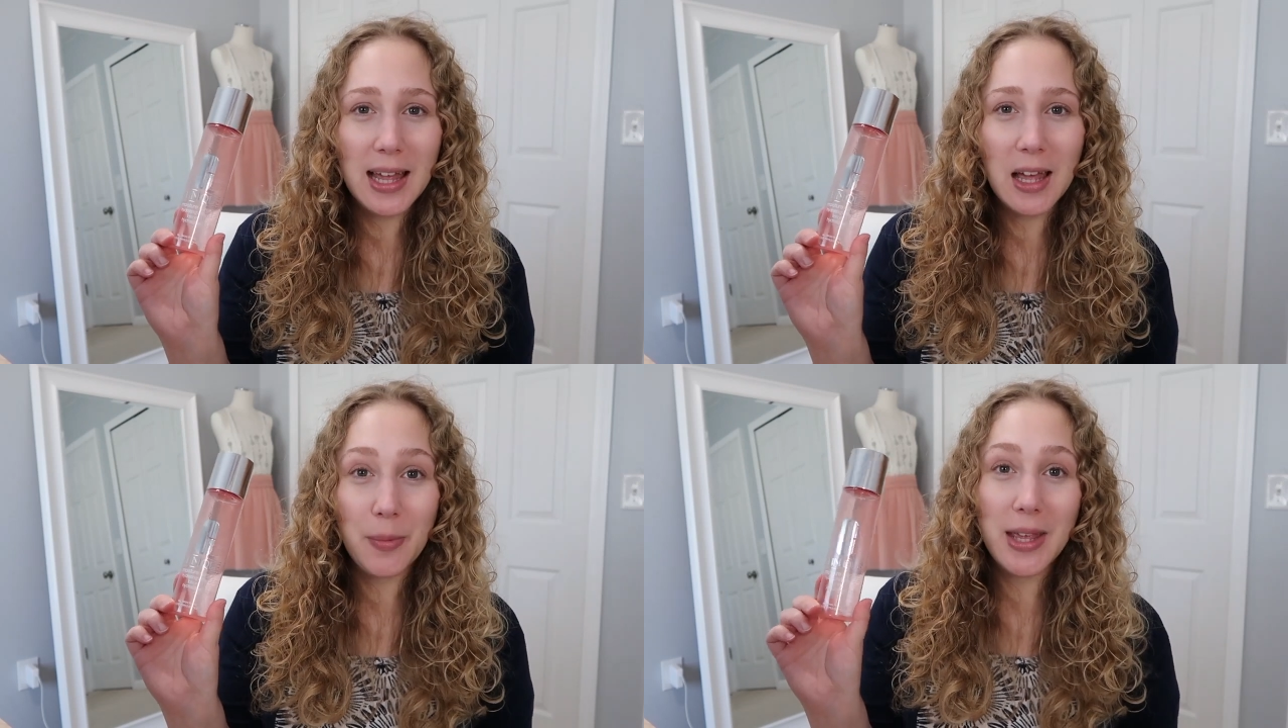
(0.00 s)

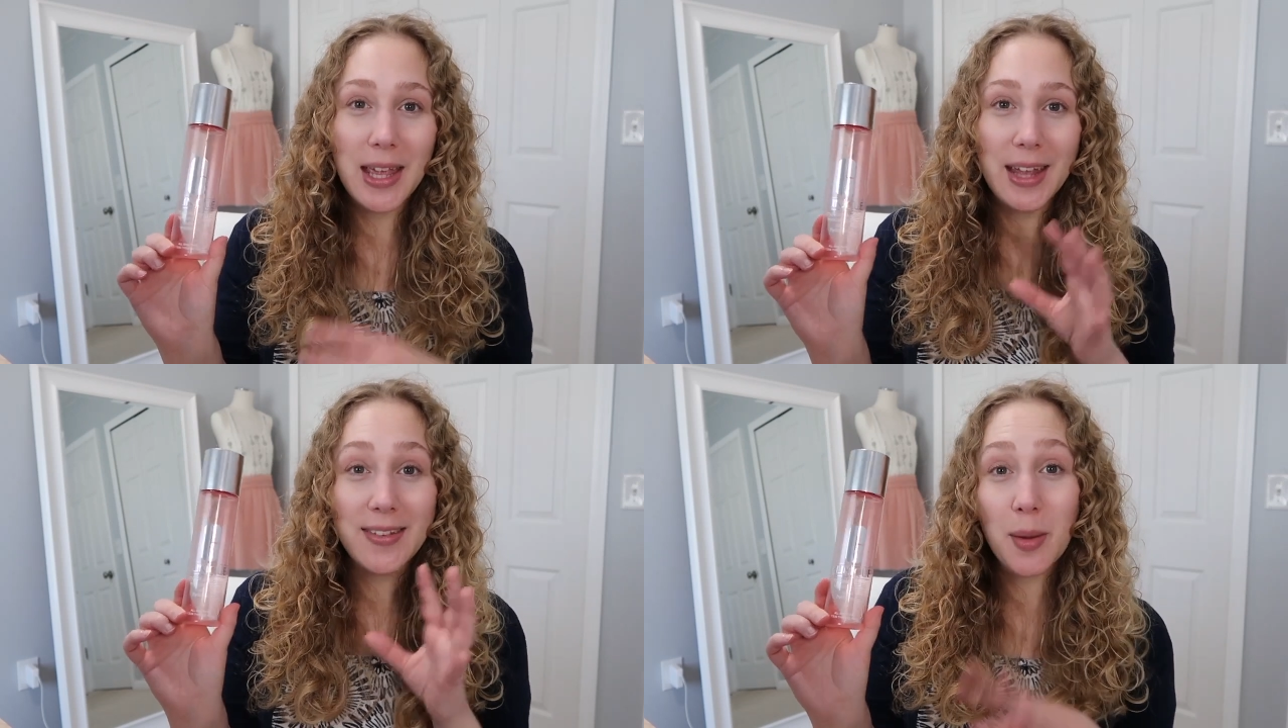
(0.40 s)
um,
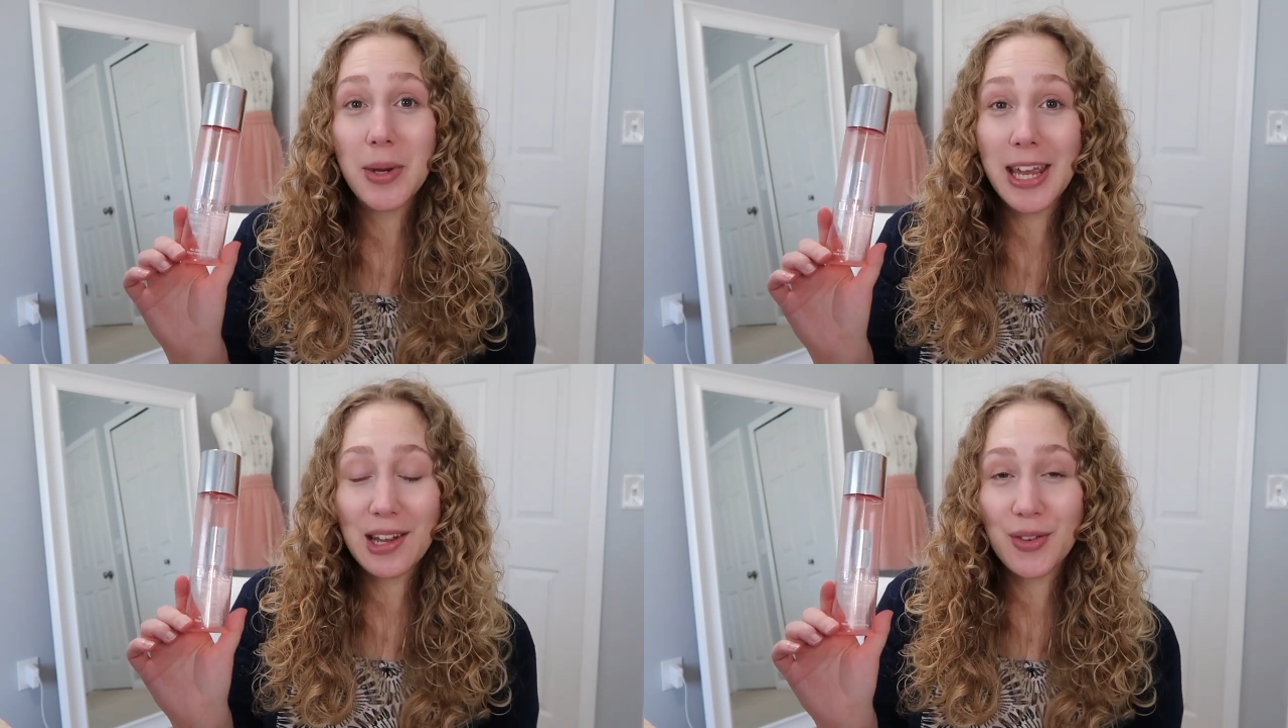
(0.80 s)
and
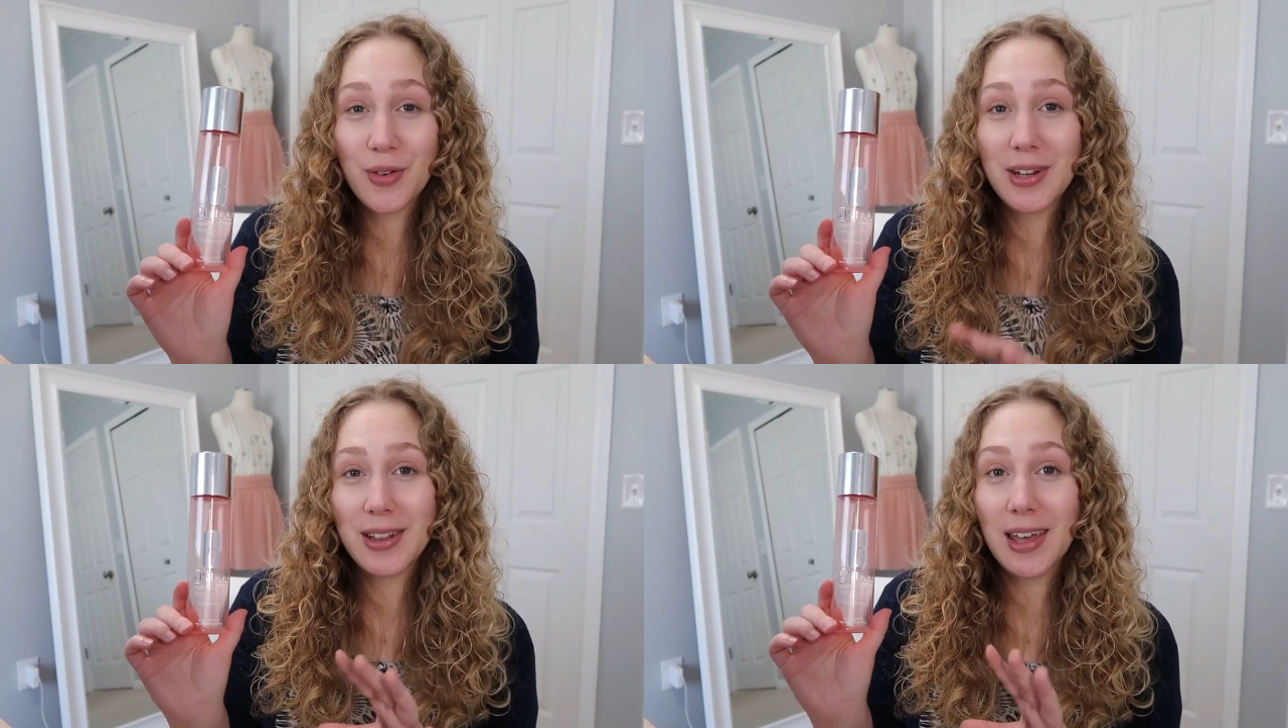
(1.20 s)
somebody
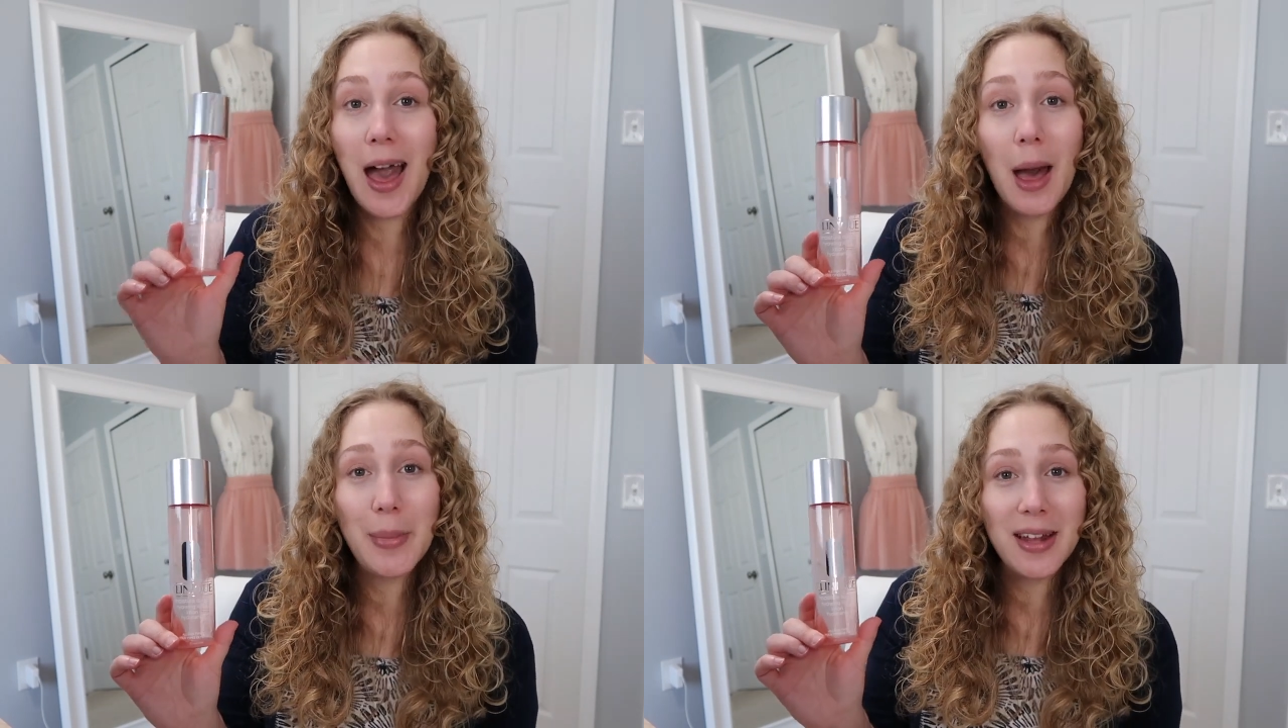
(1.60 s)
answered in the
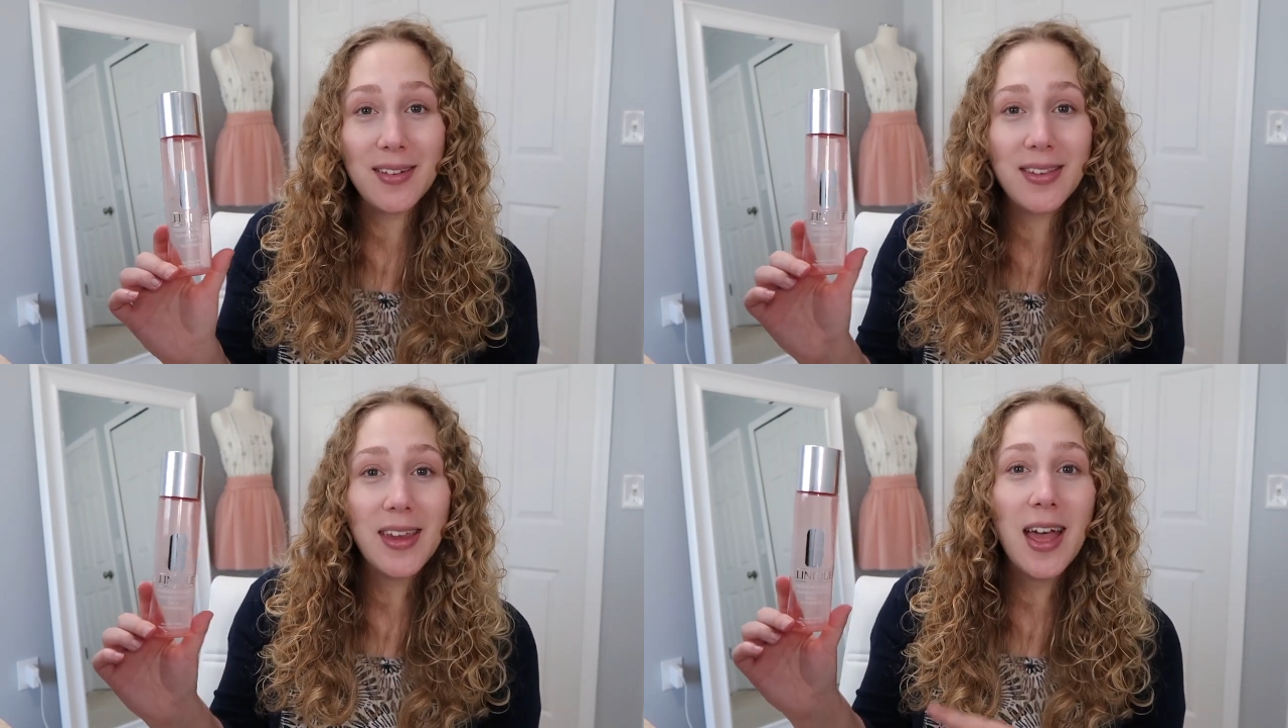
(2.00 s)

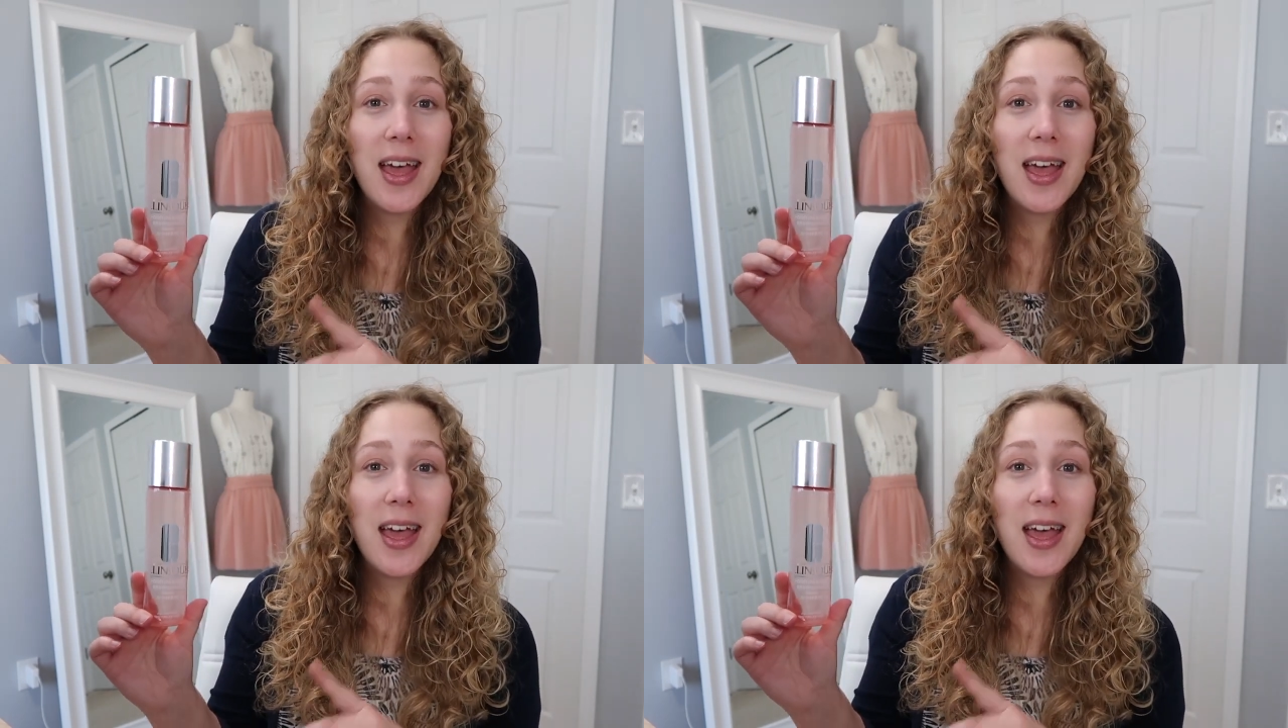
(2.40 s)
comments